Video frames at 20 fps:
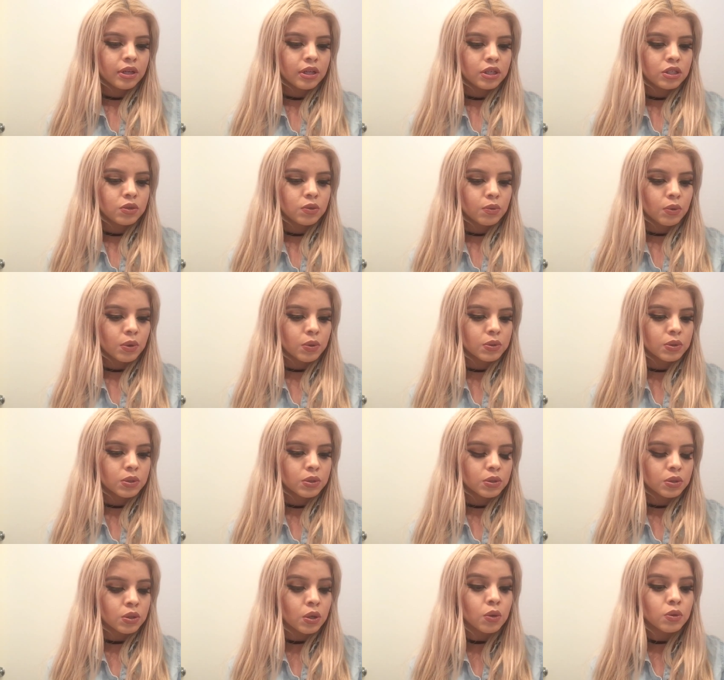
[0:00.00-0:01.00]
going to do
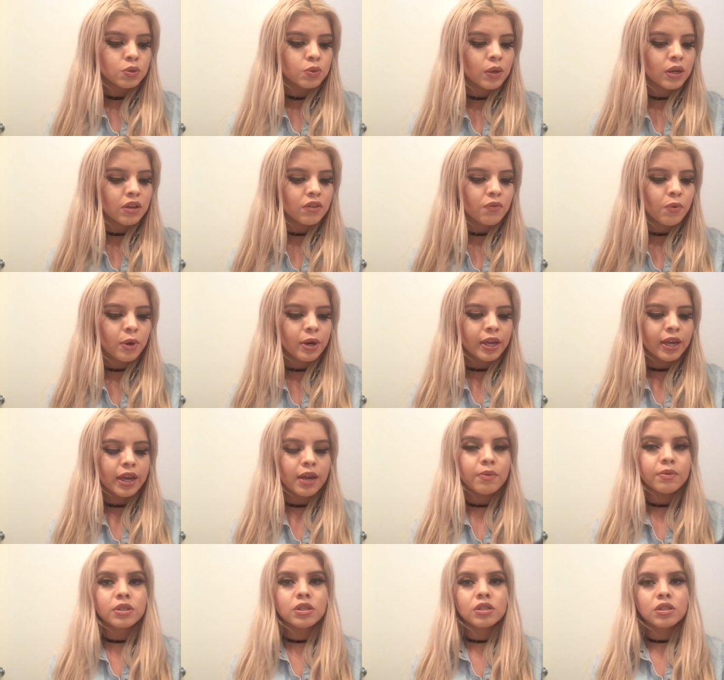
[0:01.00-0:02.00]

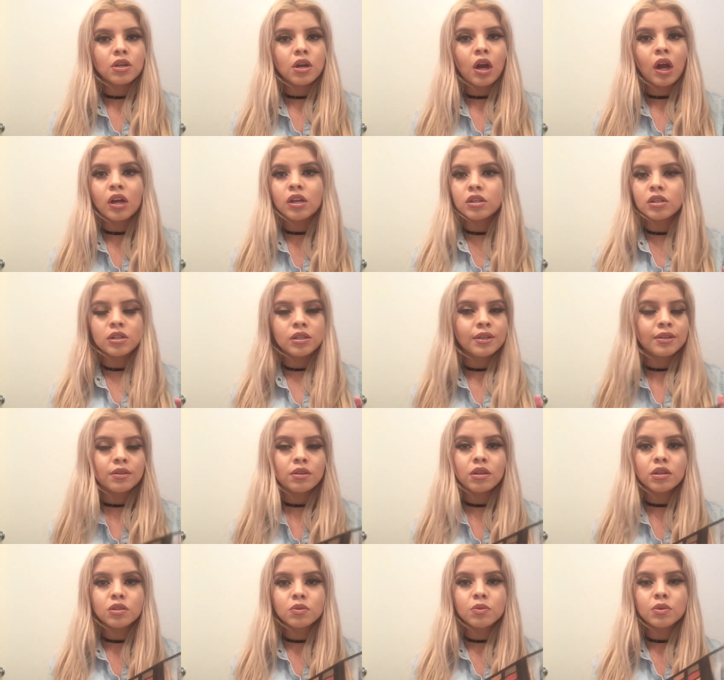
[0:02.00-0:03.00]
24K, which is, it
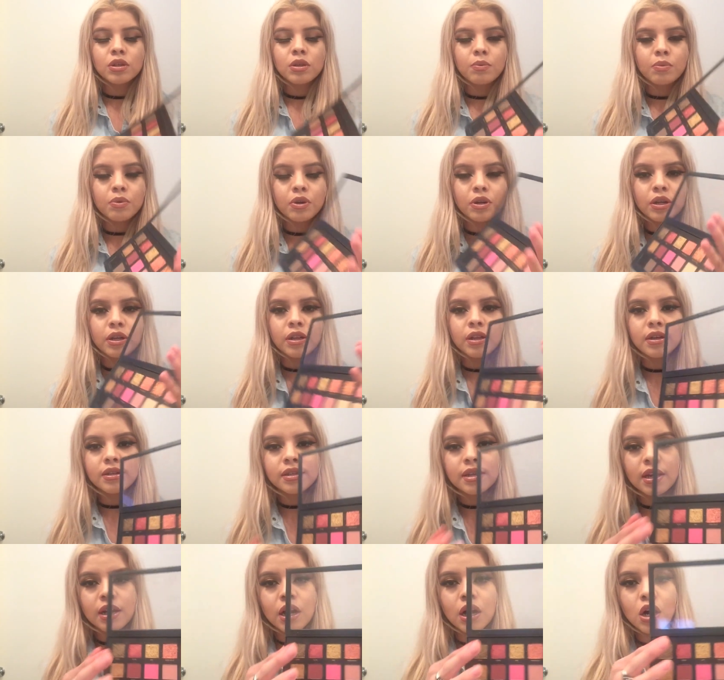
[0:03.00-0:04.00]
looks really pretty. It
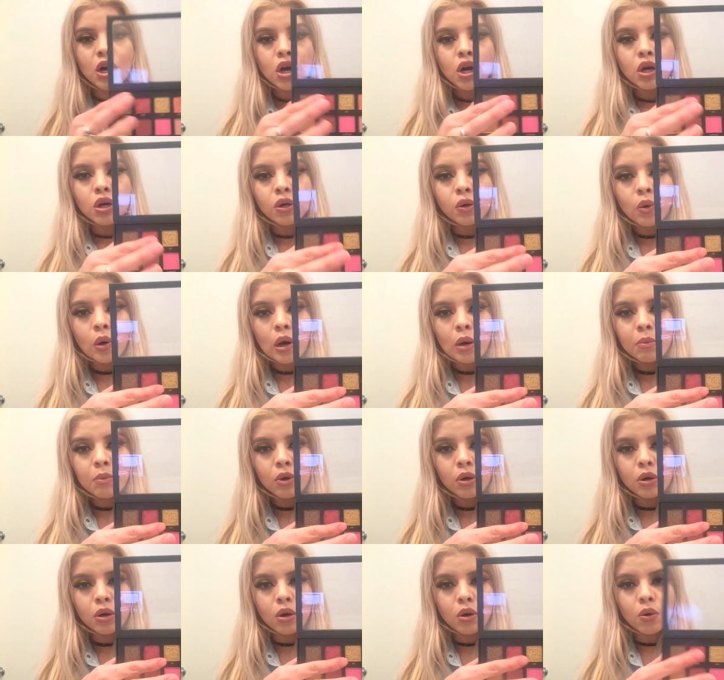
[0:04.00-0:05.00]
looks like a
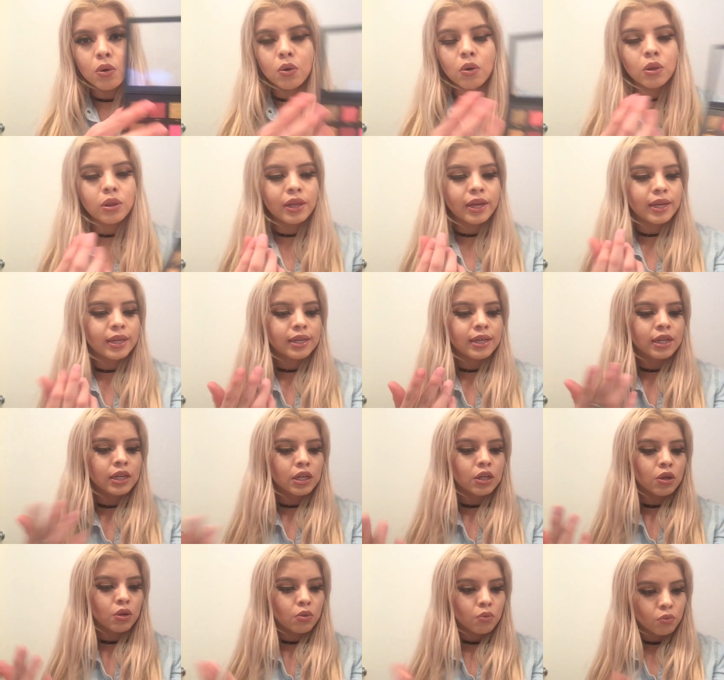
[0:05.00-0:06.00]
normal gold, like
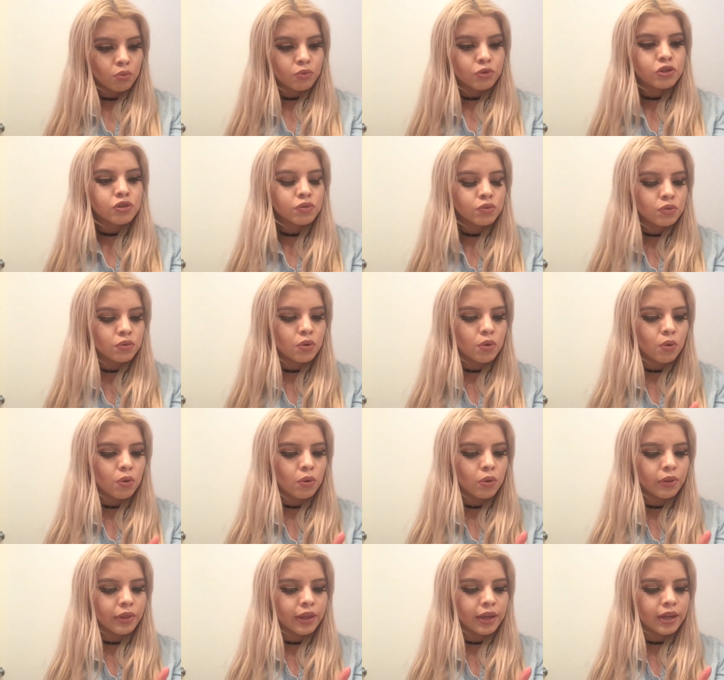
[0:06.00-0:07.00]
a true
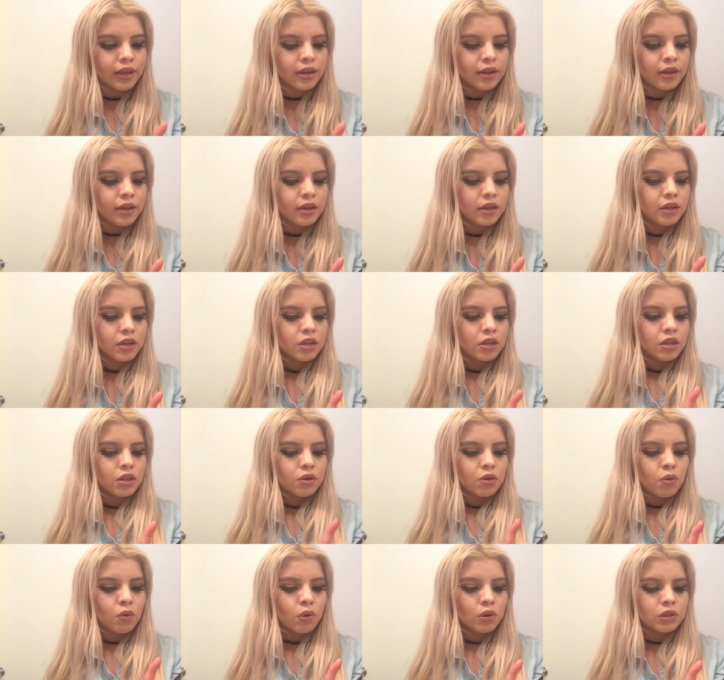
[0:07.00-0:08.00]
gold, like a
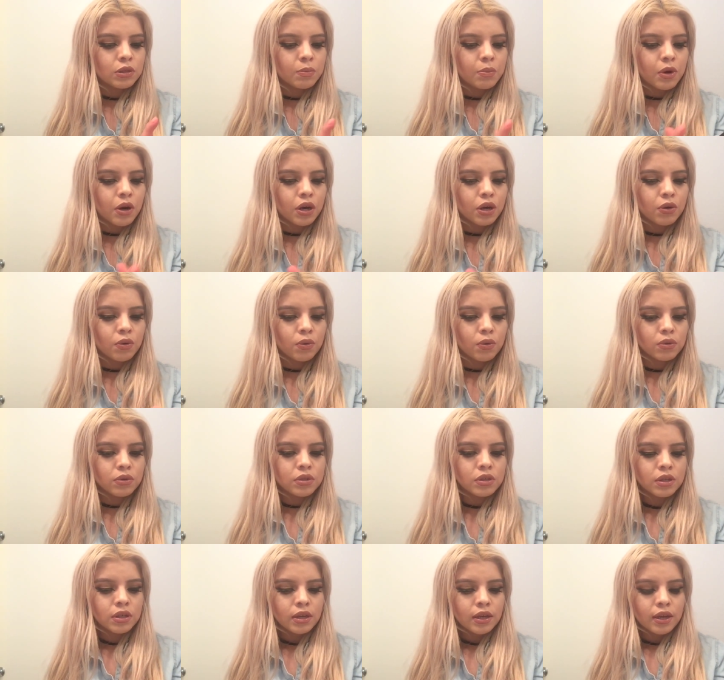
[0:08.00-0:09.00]
gold bar
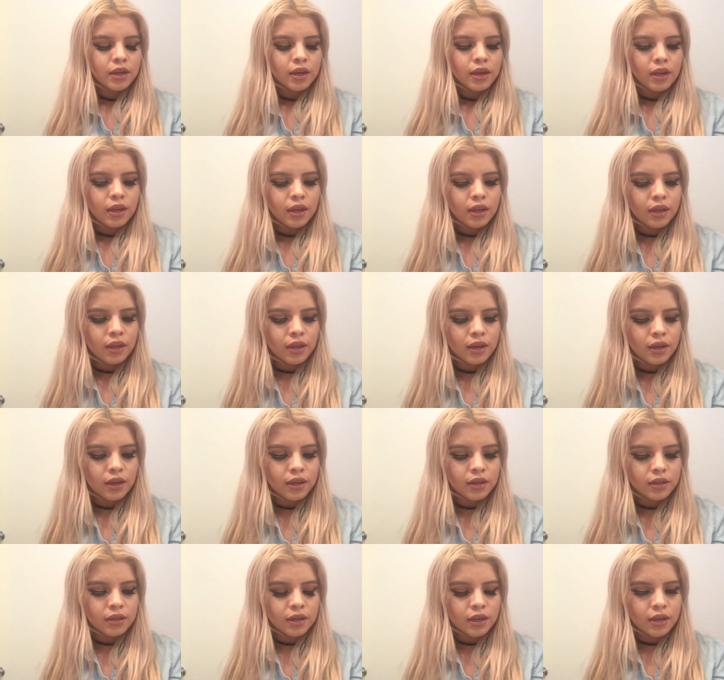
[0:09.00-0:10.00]
gold.
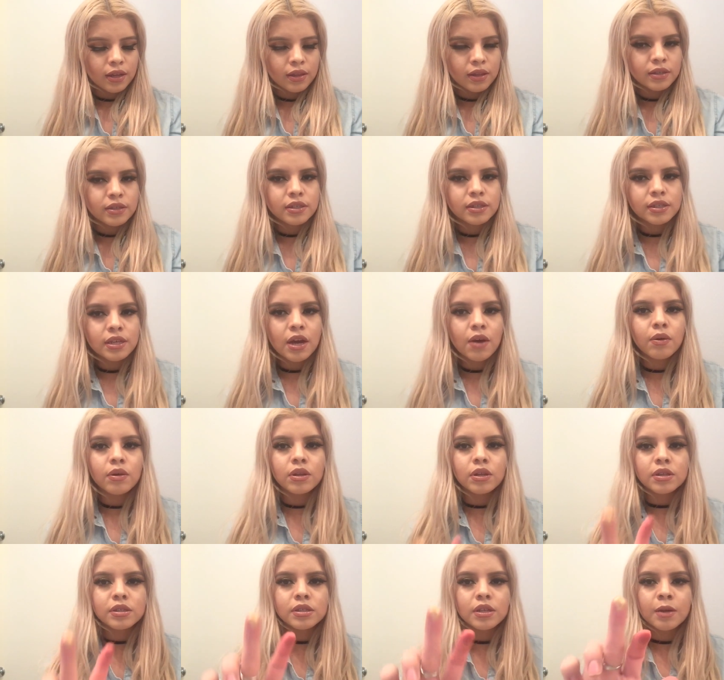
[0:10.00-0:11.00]
And this is how it
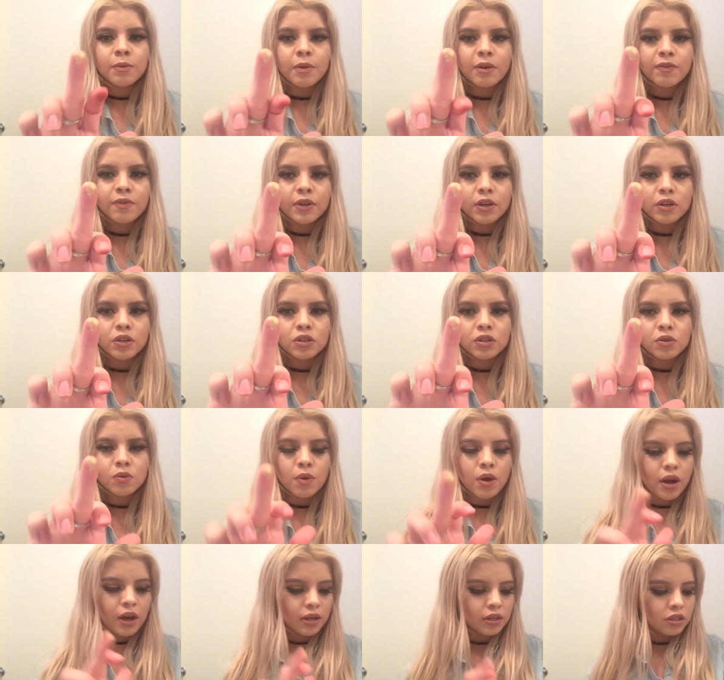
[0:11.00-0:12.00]
looks on my finger
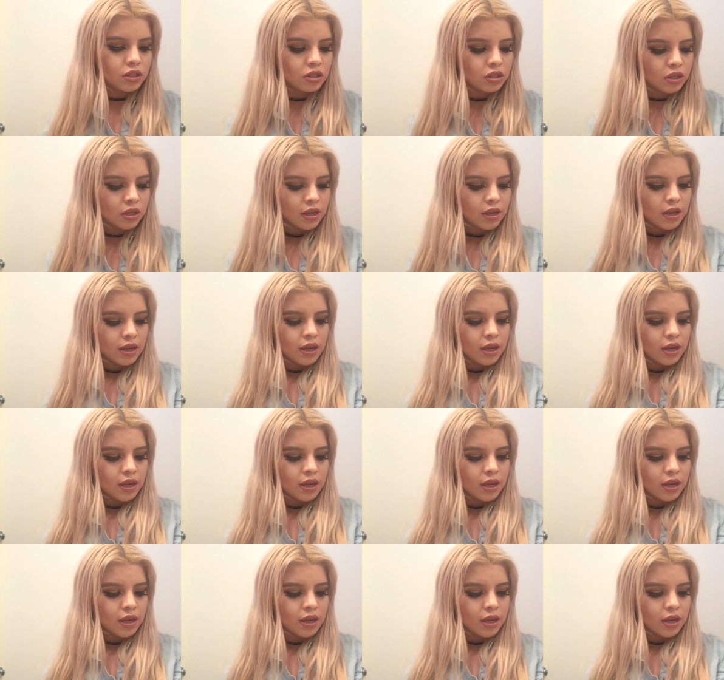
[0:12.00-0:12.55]
swatched.